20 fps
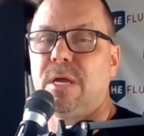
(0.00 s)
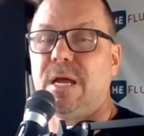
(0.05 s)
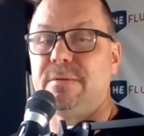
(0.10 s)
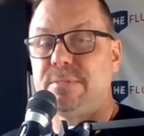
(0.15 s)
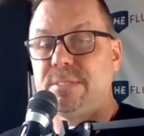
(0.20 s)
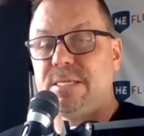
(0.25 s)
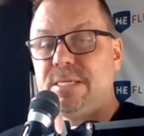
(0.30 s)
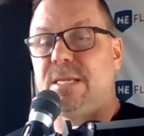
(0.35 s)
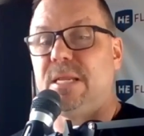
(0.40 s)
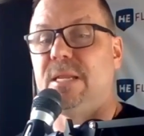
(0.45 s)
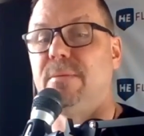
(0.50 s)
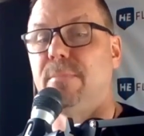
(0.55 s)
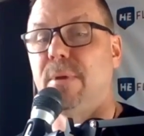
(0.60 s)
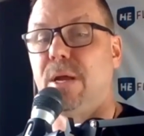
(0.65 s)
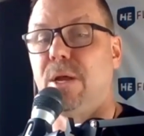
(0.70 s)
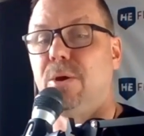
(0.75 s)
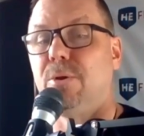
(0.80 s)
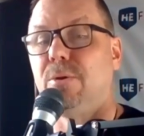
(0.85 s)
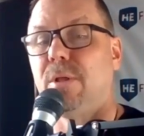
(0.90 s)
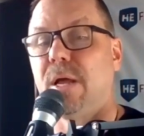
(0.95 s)
i've seen it in
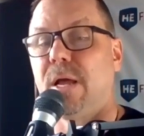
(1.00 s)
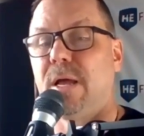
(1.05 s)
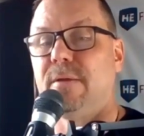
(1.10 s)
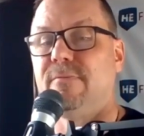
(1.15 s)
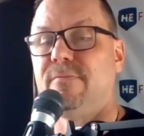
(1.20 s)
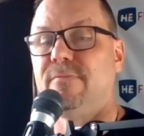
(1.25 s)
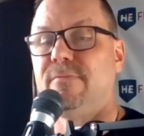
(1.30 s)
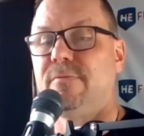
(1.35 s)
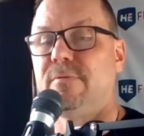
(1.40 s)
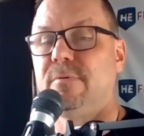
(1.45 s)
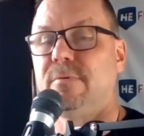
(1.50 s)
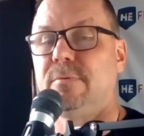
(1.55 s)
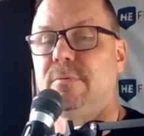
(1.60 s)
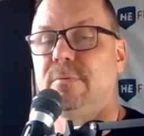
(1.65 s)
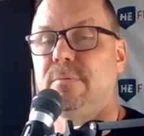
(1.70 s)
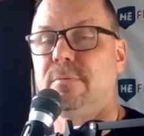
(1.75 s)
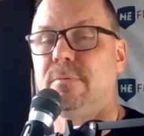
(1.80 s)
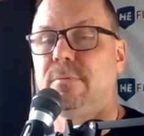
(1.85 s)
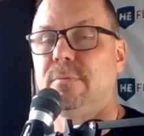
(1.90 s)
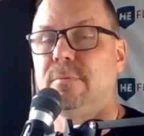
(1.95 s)
my own life
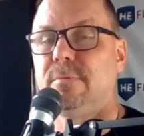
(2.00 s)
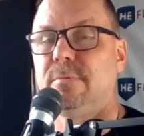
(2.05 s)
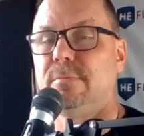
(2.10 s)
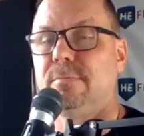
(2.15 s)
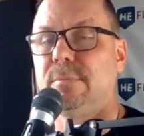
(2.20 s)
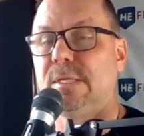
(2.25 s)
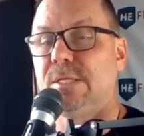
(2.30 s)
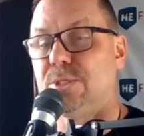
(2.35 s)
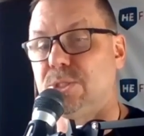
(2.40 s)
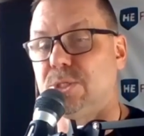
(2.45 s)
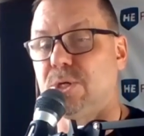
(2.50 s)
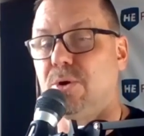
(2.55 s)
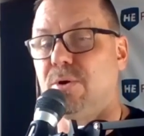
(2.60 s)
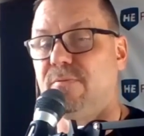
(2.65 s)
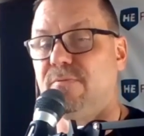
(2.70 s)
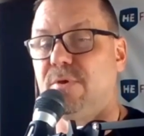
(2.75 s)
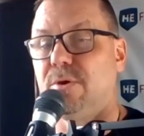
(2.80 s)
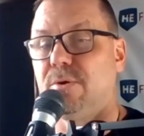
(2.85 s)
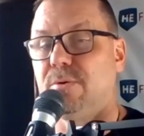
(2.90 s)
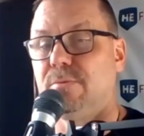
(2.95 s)
and so
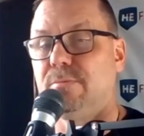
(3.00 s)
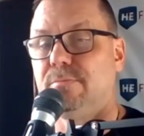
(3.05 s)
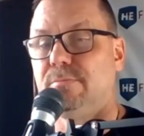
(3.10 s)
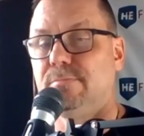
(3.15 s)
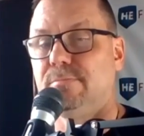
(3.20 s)
have you